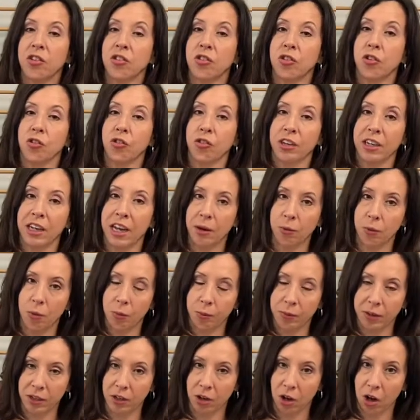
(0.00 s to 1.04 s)
to create
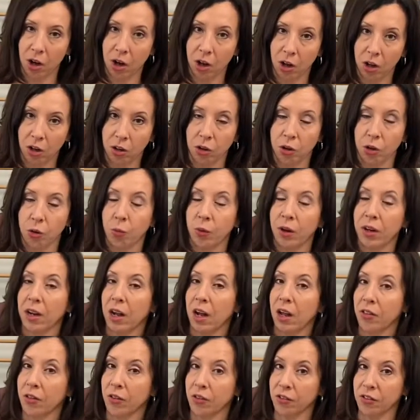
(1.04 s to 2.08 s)
what we call, or
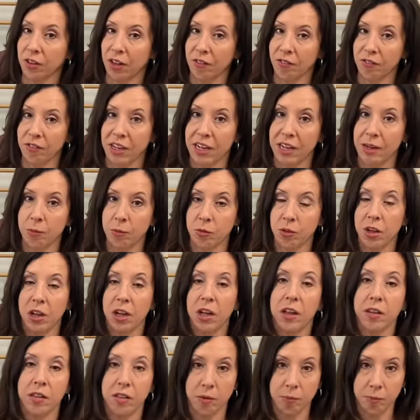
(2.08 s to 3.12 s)
what others have named,
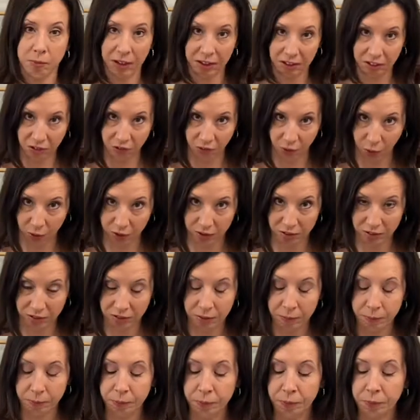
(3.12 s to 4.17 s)
the mixed voice.